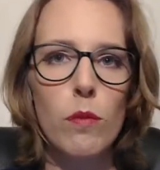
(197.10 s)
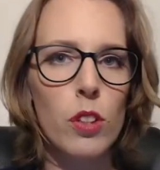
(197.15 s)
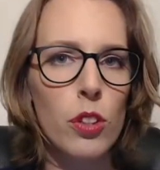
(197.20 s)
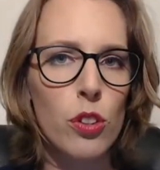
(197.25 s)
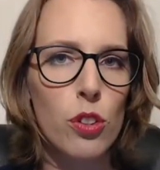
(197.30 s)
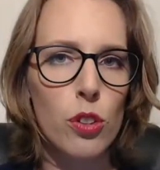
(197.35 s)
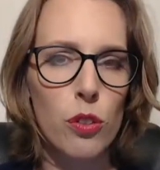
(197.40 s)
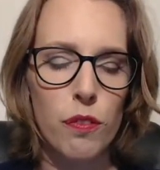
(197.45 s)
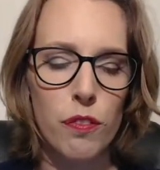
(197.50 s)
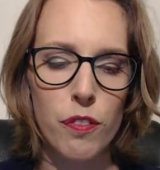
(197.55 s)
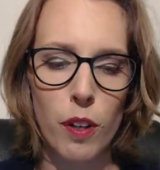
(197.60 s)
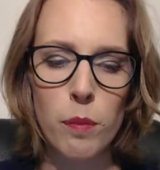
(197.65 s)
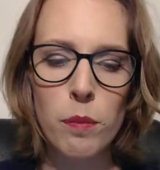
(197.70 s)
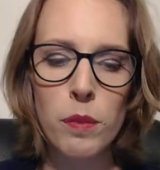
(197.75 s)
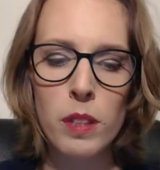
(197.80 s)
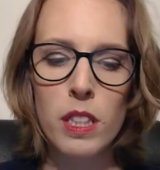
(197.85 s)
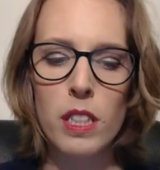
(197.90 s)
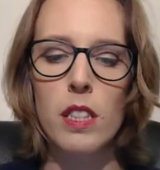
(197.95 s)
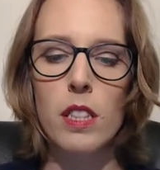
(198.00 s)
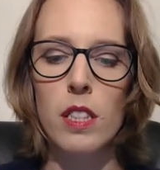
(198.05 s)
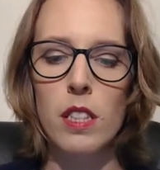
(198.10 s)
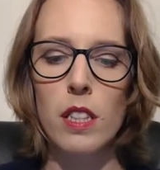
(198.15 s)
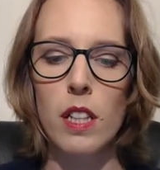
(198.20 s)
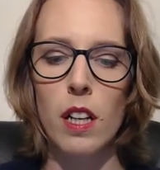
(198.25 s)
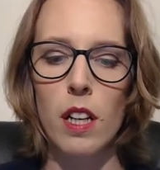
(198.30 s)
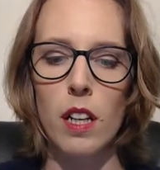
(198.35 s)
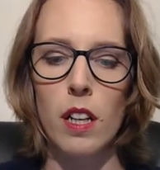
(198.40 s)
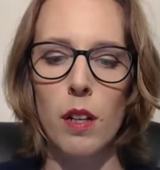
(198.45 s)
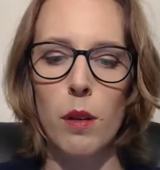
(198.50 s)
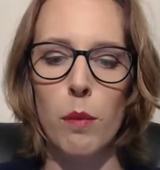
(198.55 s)
So from this
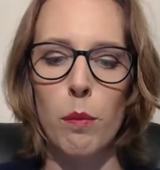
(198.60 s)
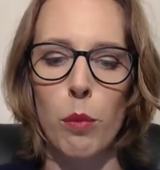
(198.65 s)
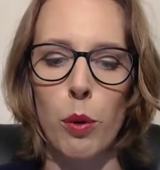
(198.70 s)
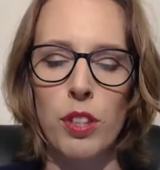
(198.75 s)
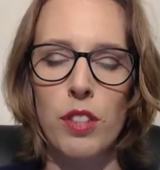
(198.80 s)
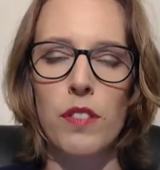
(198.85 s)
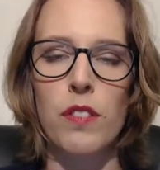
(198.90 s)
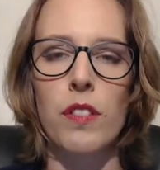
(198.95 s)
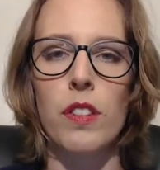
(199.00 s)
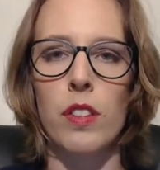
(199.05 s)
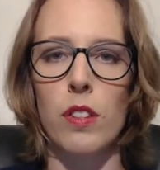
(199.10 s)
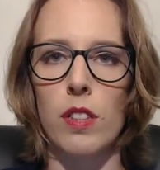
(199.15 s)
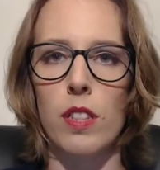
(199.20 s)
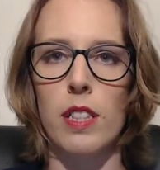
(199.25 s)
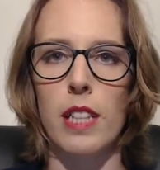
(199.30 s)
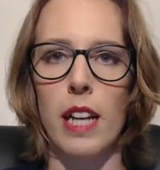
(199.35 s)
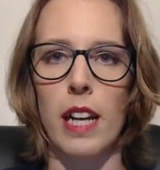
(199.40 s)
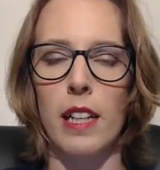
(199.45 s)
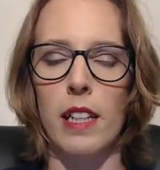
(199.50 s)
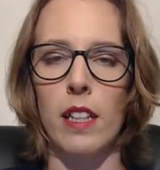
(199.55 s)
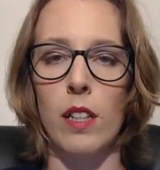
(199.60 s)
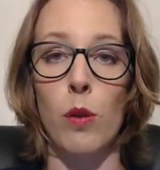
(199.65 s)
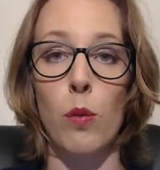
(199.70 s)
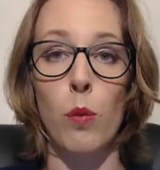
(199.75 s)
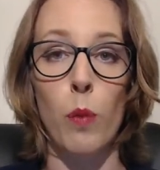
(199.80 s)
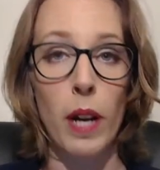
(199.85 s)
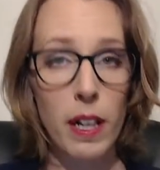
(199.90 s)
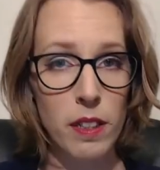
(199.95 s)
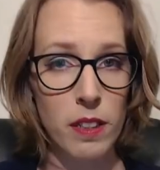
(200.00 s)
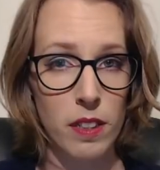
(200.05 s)
point of understanding and
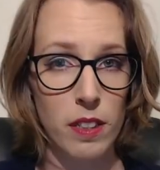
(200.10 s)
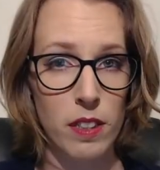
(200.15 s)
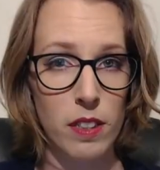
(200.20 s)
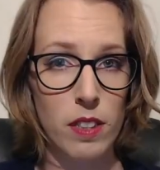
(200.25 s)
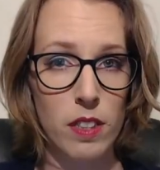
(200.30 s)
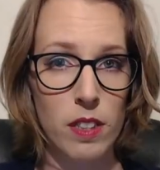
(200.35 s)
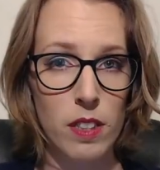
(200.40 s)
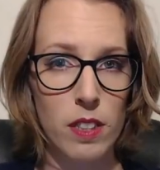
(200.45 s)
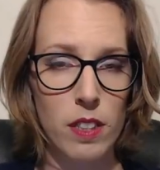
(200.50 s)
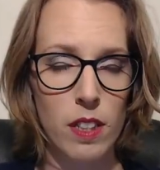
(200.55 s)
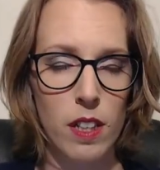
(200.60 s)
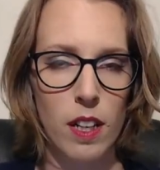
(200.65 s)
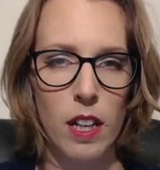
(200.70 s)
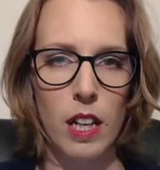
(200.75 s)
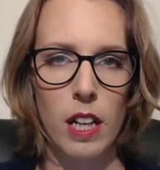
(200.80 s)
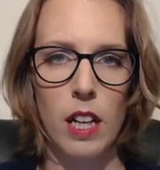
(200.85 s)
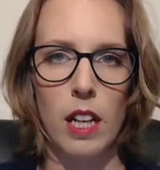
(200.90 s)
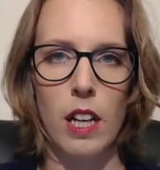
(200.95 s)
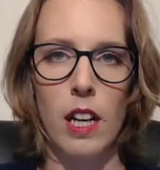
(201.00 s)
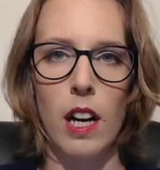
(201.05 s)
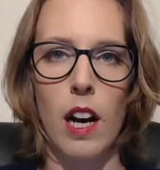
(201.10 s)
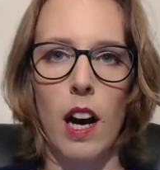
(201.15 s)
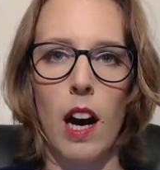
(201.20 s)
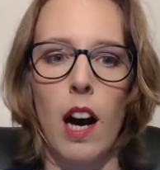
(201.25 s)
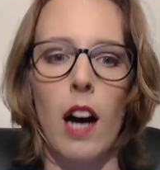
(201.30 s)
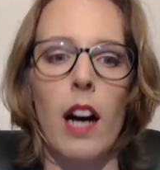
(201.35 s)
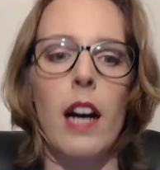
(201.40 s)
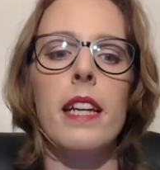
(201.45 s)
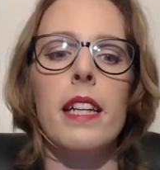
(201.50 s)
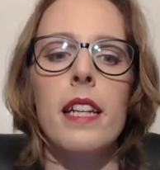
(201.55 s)
awareness,
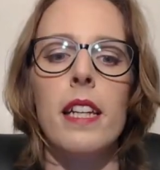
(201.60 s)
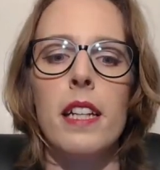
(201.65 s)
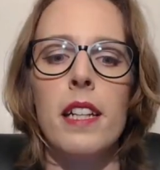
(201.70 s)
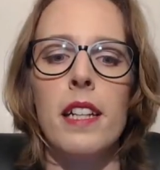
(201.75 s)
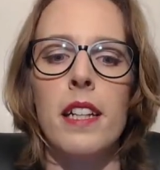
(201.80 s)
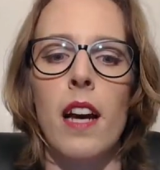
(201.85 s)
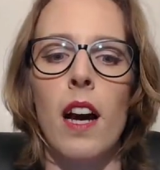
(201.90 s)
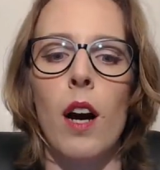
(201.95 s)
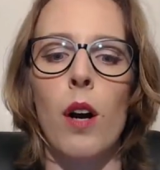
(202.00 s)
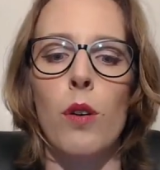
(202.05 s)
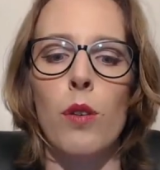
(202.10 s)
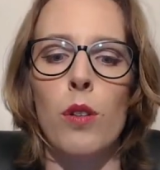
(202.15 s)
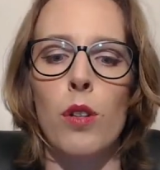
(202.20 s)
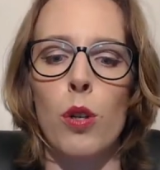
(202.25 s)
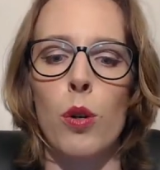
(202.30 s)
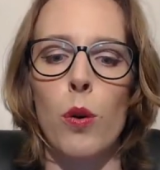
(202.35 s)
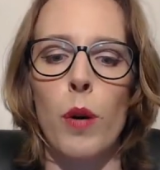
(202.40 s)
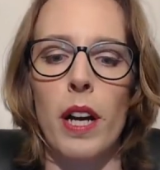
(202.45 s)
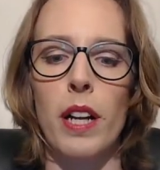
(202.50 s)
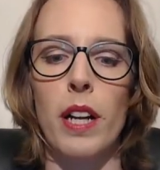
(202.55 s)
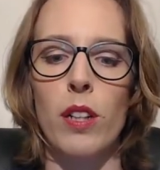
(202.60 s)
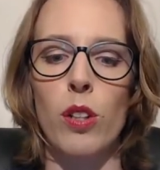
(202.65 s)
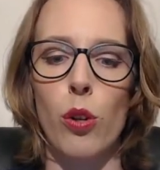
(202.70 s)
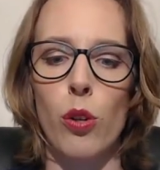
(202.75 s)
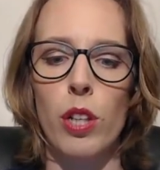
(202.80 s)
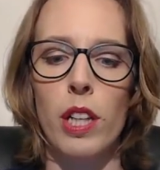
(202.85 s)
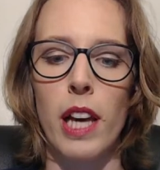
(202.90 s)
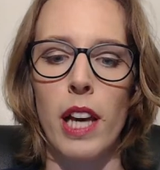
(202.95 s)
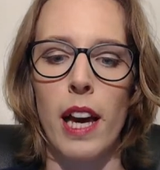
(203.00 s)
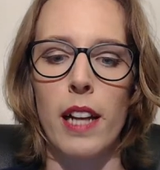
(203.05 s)
I can now go and
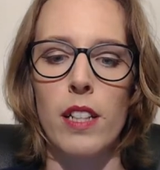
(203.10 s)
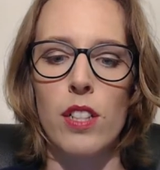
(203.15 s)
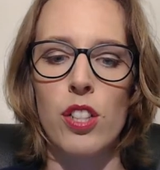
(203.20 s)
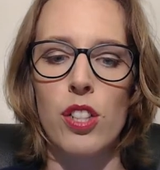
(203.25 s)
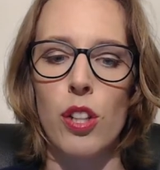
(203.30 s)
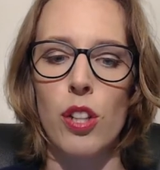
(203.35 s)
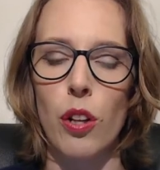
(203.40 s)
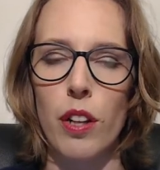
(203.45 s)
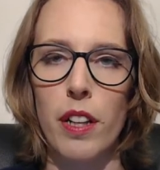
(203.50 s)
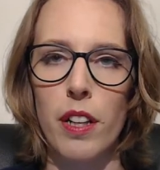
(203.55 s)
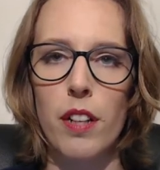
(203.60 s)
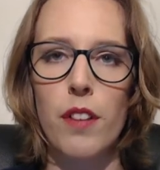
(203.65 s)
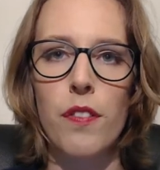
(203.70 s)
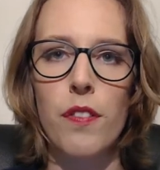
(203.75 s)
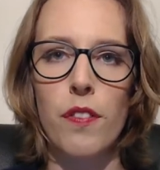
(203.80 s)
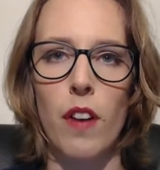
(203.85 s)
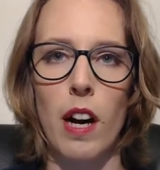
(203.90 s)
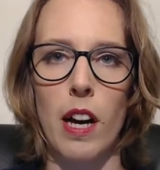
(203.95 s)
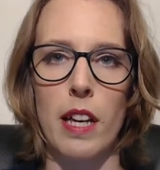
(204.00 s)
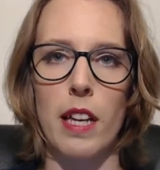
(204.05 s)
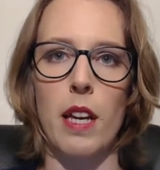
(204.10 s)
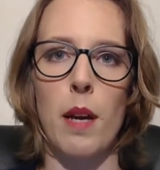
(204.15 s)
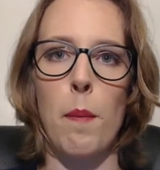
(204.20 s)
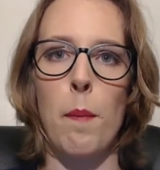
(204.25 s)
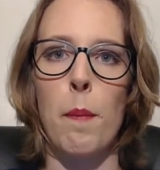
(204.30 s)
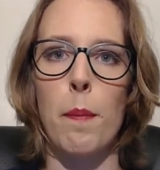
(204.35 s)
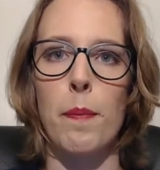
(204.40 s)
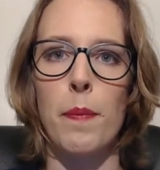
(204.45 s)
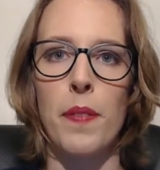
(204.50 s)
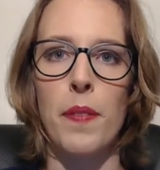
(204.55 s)
look at
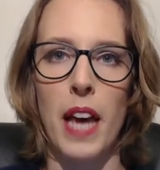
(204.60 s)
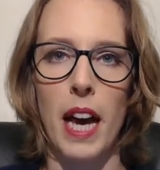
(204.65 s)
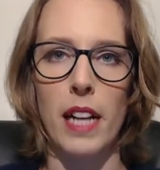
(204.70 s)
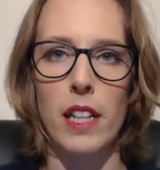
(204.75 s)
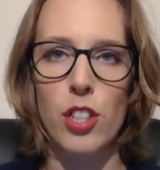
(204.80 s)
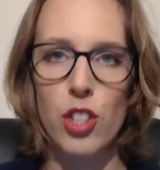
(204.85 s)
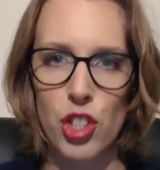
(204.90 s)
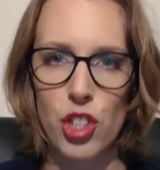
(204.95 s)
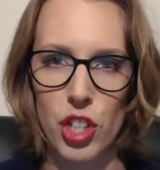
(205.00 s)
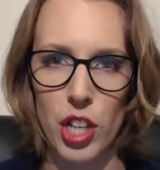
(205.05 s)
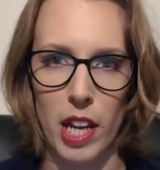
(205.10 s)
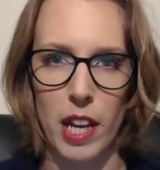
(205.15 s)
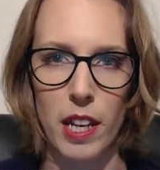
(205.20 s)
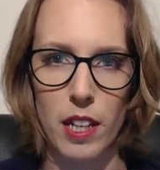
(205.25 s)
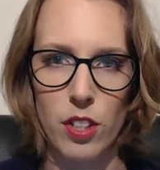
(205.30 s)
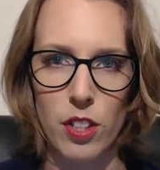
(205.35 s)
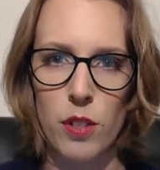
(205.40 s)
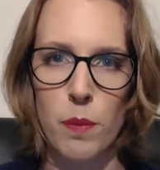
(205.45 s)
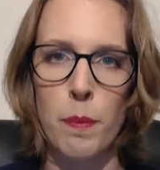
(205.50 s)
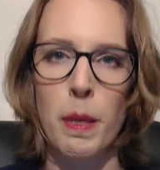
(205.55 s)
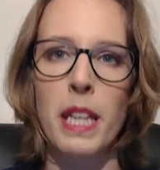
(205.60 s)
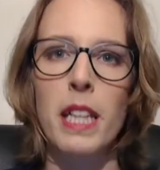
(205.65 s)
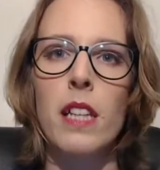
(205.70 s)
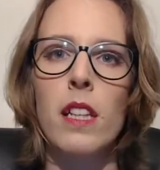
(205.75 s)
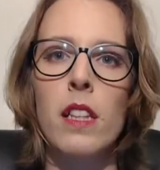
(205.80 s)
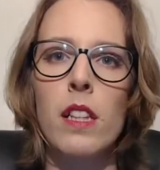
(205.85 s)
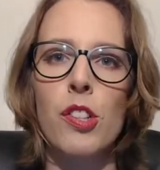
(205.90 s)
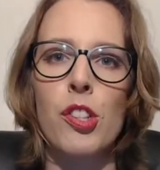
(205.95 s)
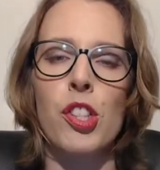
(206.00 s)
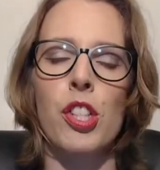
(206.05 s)
solidifying that change,
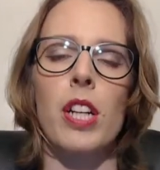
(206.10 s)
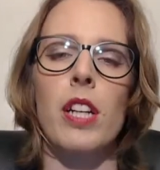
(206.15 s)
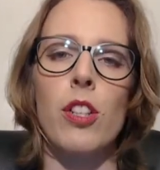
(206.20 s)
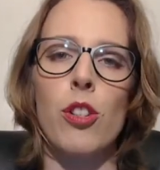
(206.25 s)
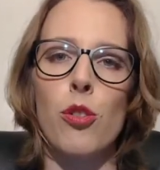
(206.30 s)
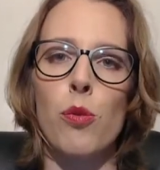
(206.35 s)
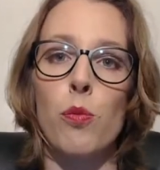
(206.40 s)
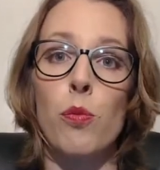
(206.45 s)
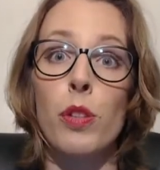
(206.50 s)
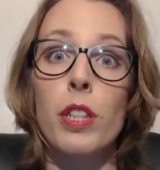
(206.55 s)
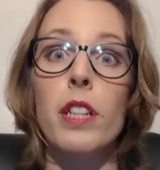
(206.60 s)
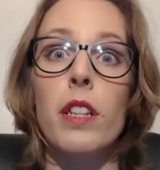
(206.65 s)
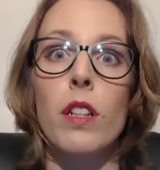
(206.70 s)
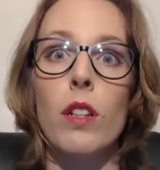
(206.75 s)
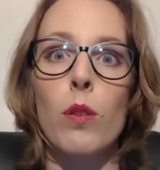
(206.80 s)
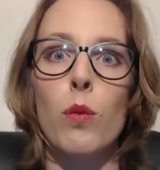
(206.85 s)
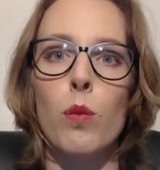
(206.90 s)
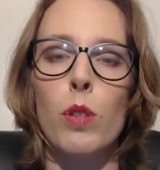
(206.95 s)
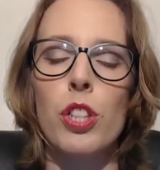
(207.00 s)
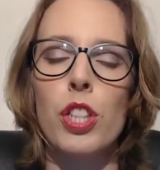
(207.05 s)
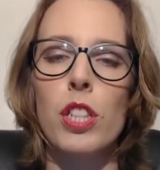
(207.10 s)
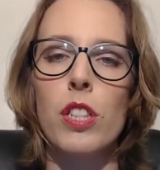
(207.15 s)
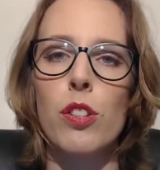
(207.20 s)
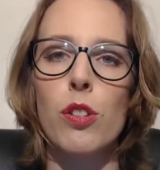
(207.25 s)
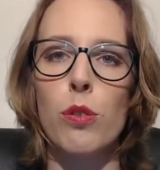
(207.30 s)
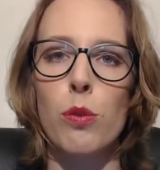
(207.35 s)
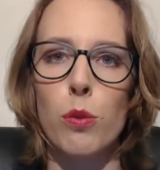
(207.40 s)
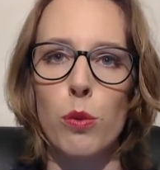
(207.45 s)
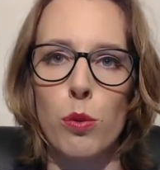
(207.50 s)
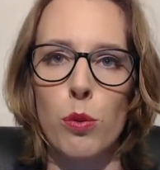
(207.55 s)
making the change real, which is
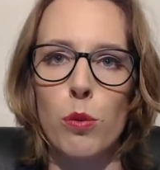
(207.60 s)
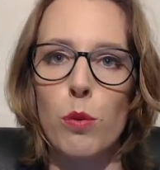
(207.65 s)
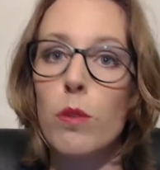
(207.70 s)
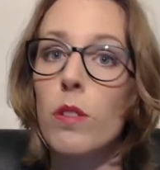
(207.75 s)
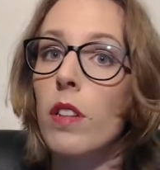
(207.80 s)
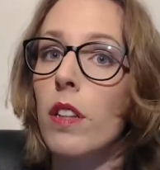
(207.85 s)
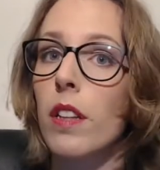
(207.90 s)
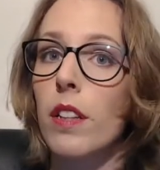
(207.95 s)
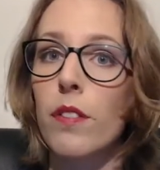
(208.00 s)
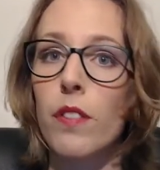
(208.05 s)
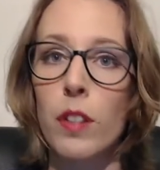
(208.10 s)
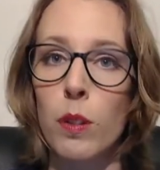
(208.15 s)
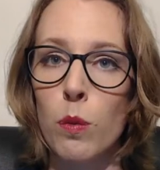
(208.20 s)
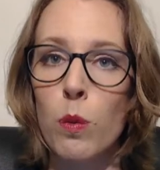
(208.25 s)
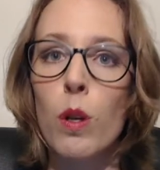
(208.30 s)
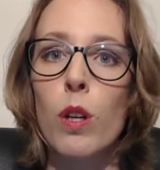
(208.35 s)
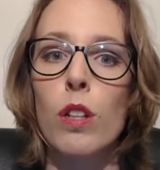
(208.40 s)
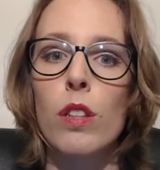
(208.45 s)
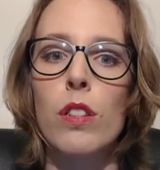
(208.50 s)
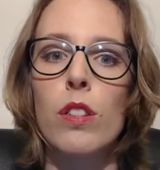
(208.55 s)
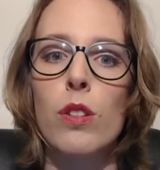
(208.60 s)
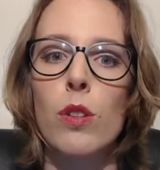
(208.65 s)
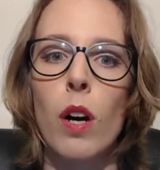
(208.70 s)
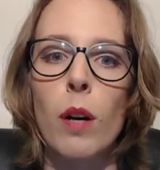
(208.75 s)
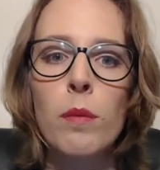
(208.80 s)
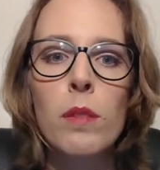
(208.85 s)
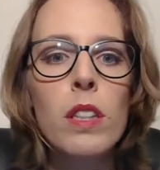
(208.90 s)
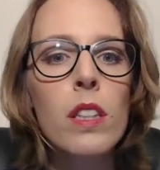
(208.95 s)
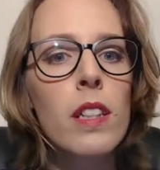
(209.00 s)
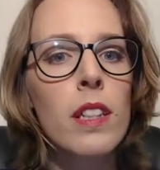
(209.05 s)
through living words. So
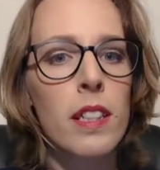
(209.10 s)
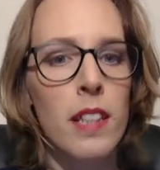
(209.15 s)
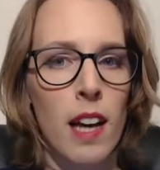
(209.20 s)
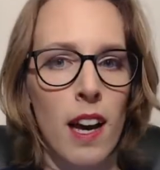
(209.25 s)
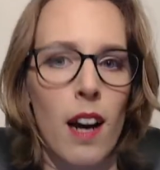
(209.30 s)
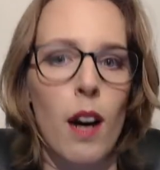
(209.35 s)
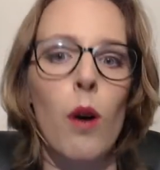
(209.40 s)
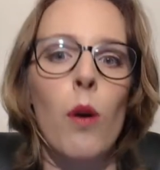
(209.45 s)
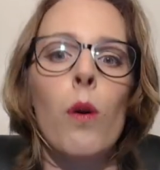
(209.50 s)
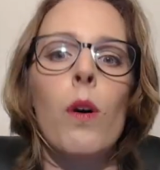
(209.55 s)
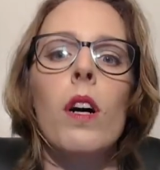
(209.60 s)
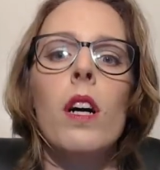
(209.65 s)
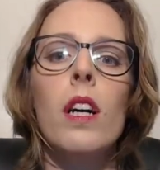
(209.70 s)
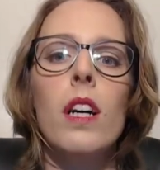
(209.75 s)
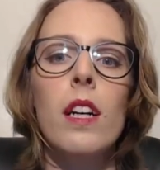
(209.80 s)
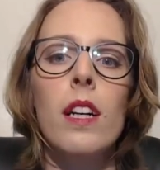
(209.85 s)
I'm going to now